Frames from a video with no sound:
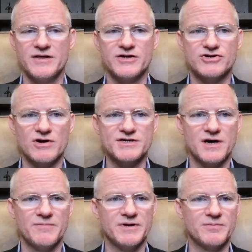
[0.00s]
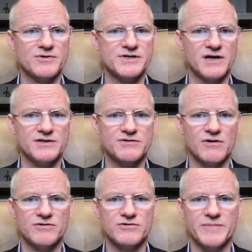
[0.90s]
The trust company personnel has
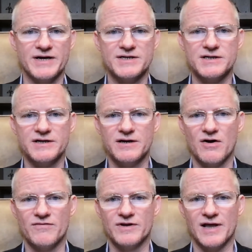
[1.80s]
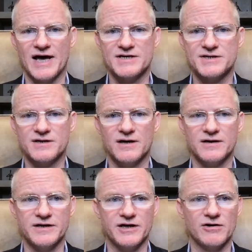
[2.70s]
grown tremendously over the last uh,
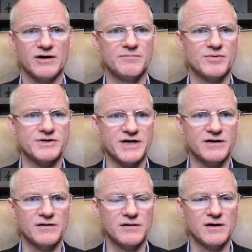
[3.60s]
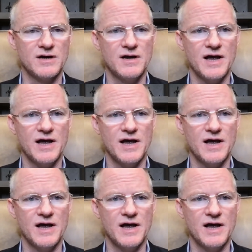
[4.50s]
year in particular.